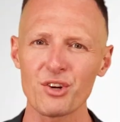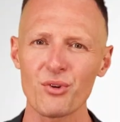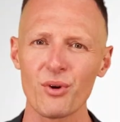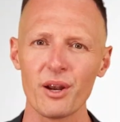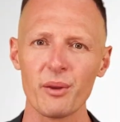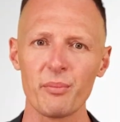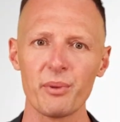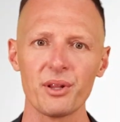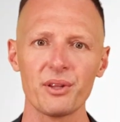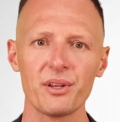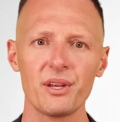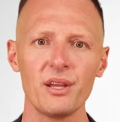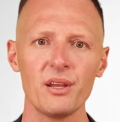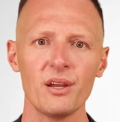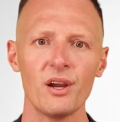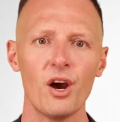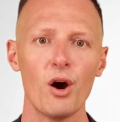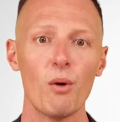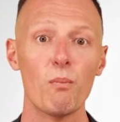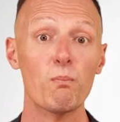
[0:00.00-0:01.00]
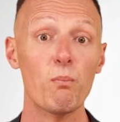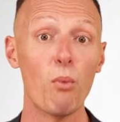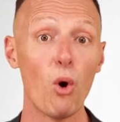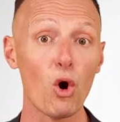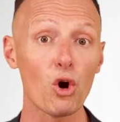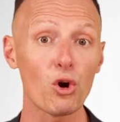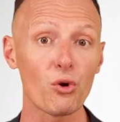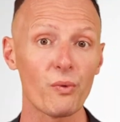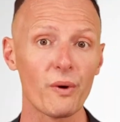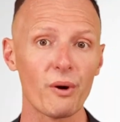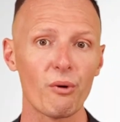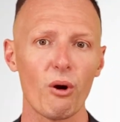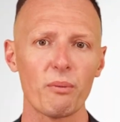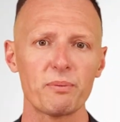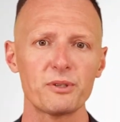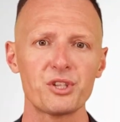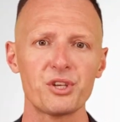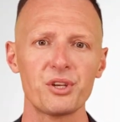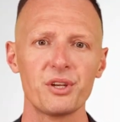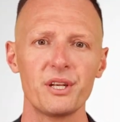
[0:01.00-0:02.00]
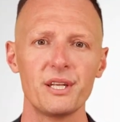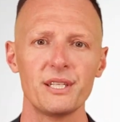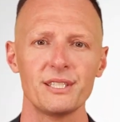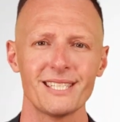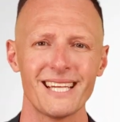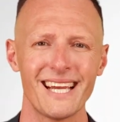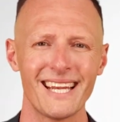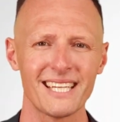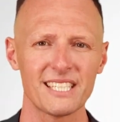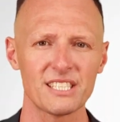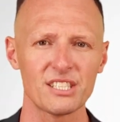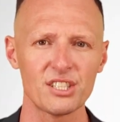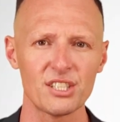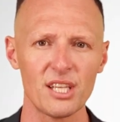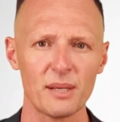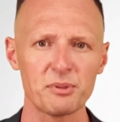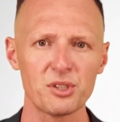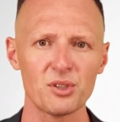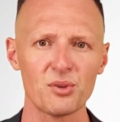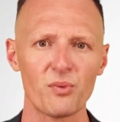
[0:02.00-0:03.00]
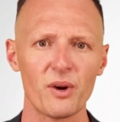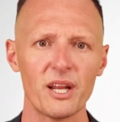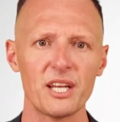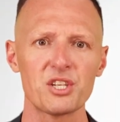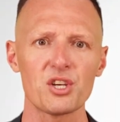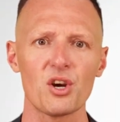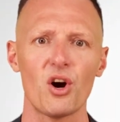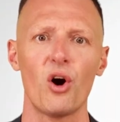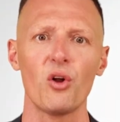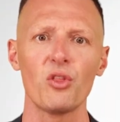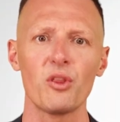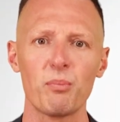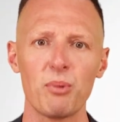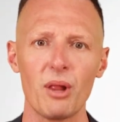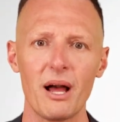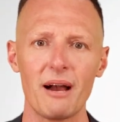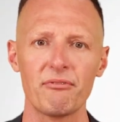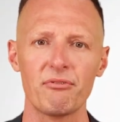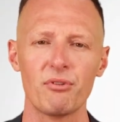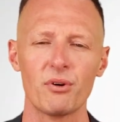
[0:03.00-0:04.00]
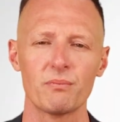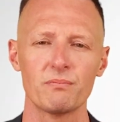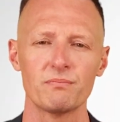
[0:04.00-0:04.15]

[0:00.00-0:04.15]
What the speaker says: credibility, more career opportunities, and exceptional reach on the platform.